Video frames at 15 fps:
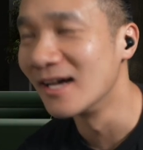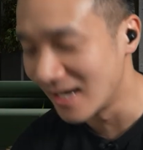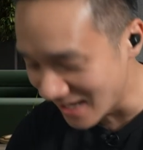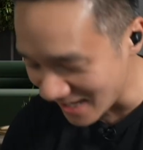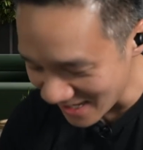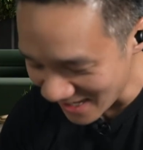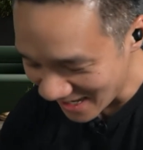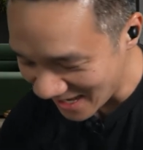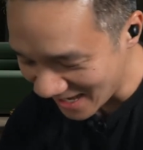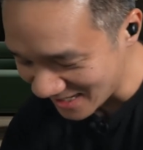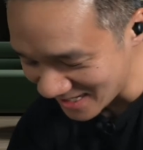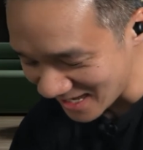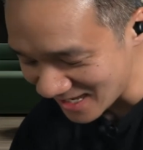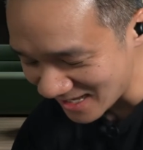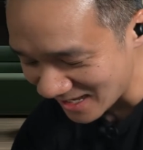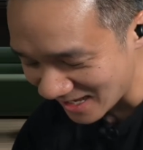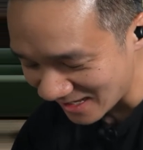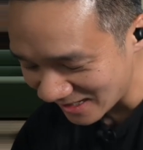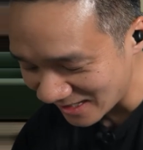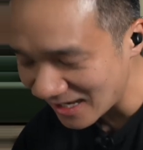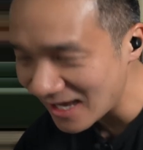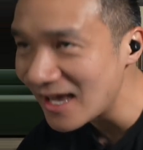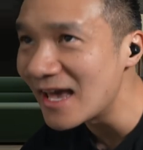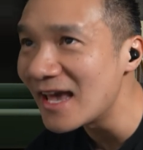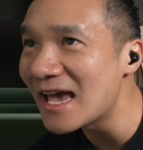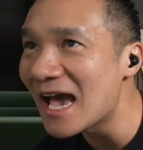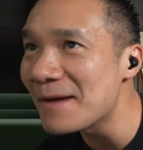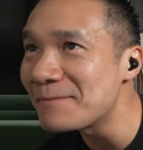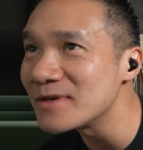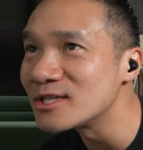it, it, it,
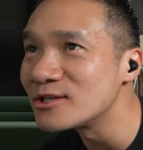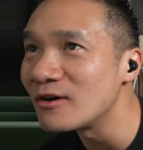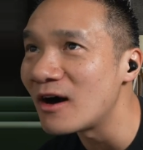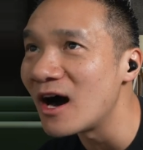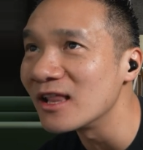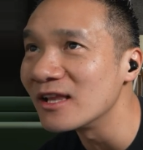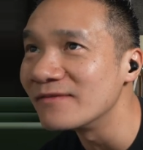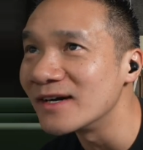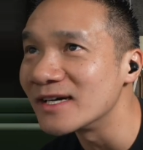it happens to all of